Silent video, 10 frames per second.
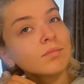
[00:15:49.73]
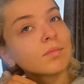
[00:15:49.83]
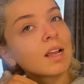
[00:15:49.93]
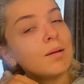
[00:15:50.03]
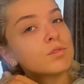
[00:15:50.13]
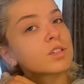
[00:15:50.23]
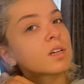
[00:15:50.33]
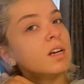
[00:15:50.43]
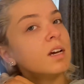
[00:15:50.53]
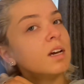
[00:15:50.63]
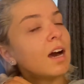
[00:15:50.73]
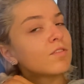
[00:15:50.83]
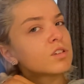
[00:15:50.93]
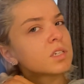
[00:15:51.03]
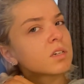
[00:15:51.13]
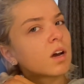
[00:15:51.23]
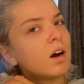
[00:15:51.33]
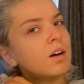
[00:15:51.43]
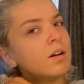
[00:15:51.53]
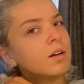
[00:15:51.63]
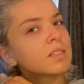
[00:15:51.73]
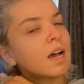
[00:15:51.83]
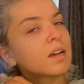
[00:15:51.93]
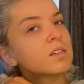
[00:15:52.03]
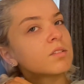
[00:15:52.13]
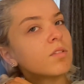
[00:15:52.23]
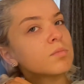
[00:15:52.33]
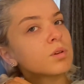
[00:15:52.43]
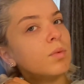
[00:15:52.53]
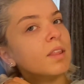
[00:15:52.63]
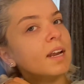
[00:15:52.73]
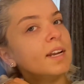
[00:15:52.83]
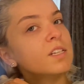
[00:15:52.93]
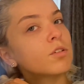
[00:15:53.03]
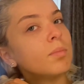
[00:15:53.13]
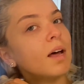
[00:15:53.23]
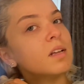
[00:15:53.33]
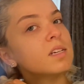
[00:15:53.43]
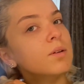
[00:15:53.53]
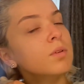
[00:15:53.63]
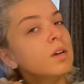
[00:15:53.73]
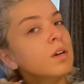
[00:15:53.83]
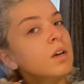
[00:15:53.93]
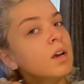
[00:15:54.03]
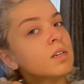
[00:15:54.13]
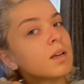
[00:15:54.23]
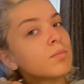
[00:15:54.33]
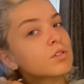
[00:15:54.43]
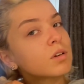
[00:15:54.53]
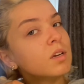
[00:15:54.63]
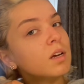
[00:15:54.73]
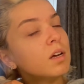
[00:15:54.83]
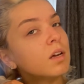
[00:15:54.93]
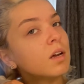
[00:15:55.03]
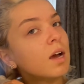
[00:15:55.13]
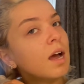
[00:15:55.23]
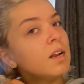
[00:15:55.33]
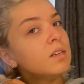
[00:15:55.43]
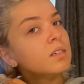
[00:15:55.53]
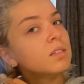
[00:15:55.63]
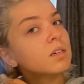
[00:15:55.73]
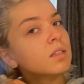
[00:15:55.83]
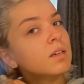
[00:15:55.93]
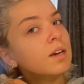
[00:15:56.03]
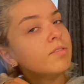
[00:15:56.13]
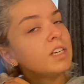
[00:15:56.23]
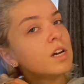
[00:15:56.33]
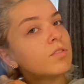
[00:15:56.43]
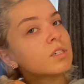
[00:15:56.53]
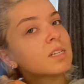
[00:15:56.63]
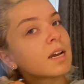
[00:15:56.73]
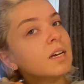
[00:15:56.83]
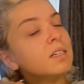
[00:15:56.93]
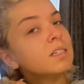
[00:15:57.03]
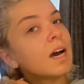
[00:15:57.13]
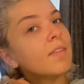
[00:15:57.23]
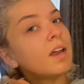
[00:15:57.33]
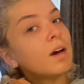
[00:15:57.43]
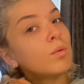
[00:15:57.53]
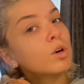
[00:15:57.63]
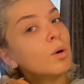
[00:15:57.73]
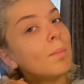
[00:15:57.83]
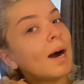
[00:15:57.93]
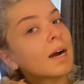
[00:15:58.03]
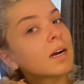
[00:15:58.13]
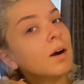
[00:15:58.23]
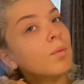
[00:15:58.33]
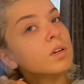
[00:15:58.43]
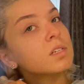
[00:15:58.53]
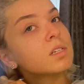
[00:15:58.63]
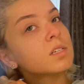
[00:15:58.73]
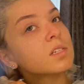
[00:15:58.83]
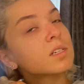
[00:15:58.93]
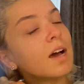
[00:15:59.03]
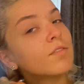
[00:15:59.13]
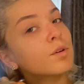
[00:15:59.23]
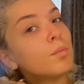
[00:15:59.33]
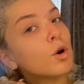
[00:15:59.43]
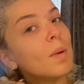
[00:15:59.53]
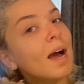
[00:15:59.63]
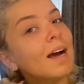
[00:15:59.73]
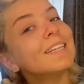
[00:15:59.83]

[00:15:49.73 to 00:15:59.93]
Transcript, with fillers: I'm just gonna, I've just got a text from someone that I need to reply to. So I'm just gonna end the video for a second and then I will come back once I've done more of my hair.